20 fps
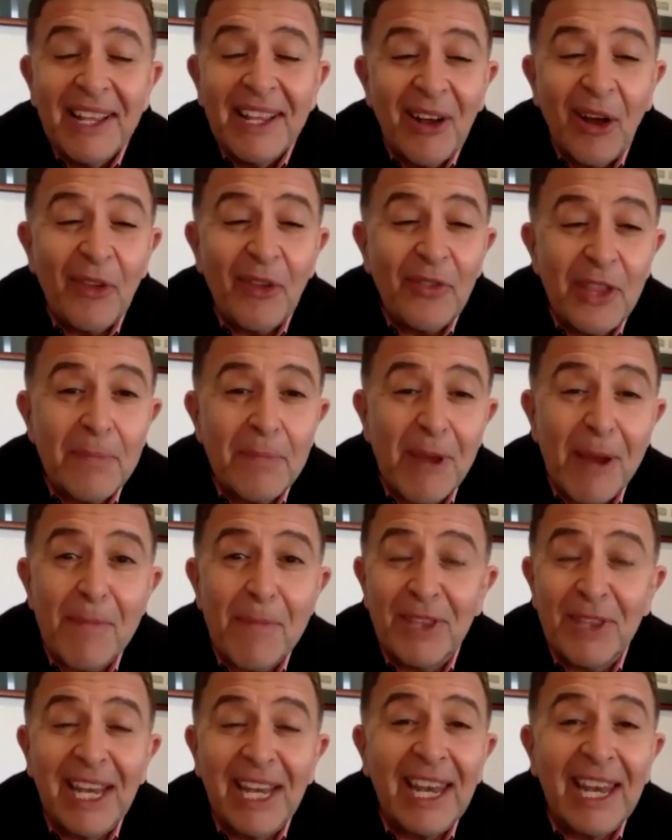I think people
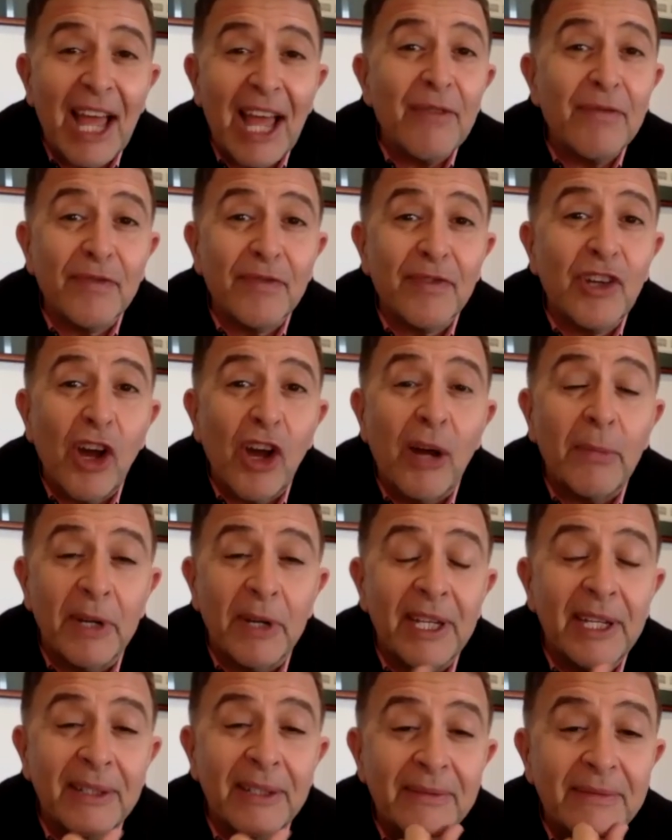that love
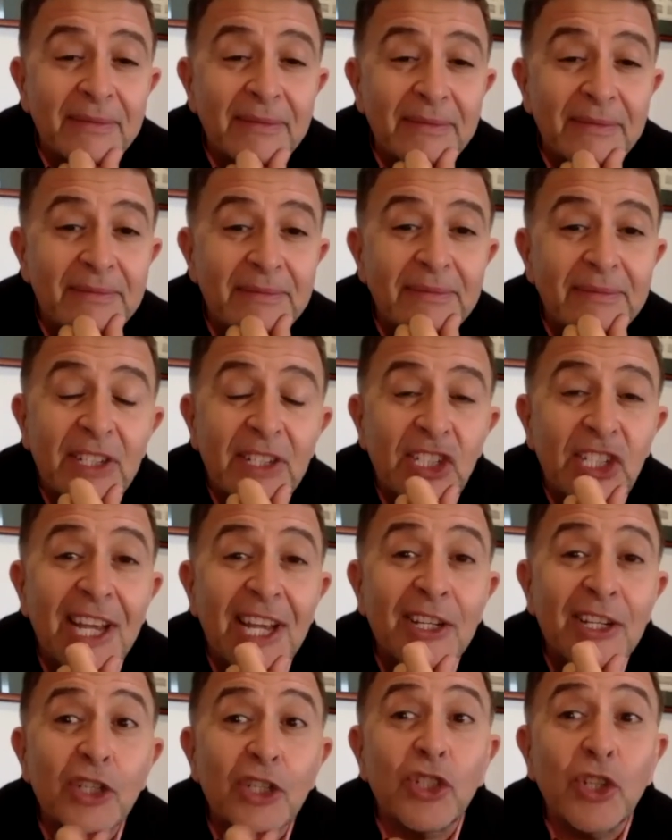comedy
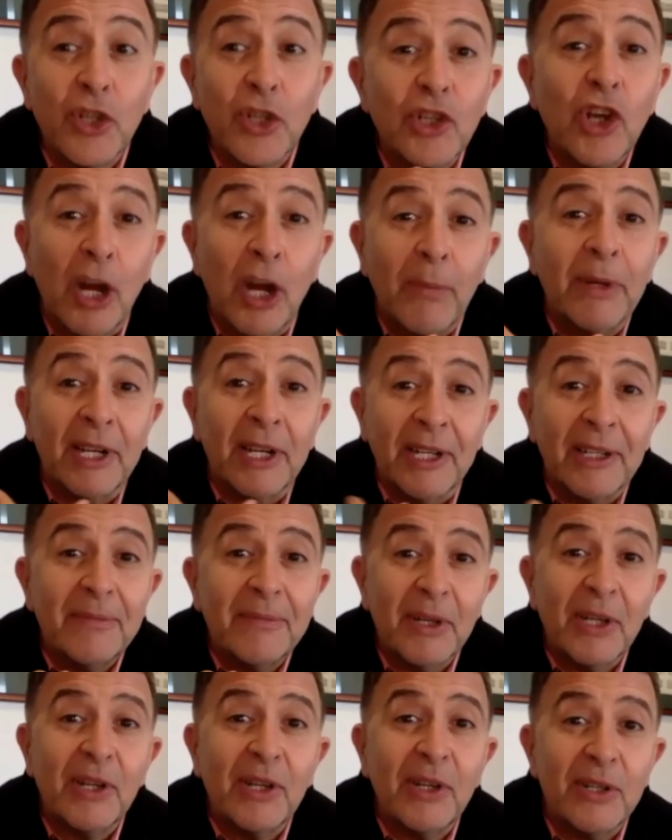tend to do comedy
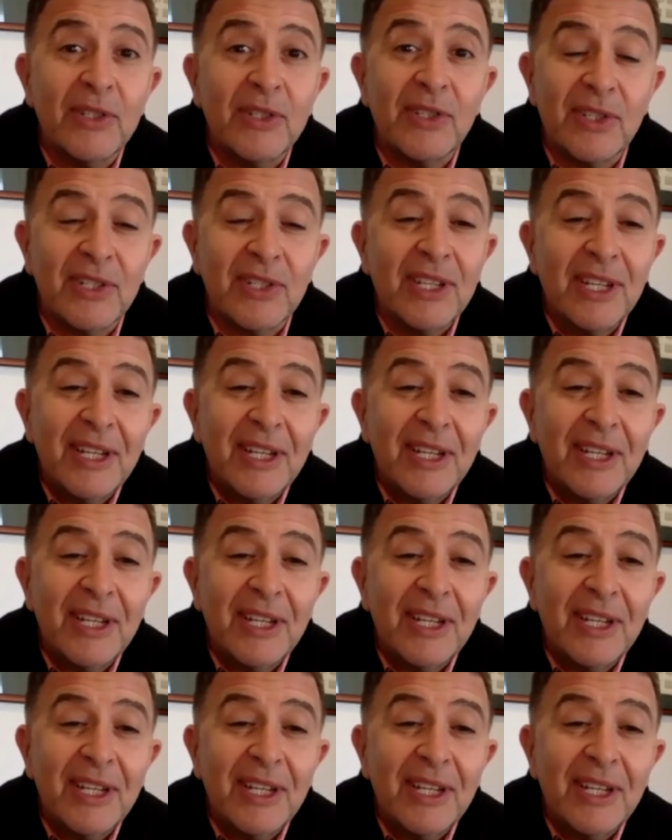because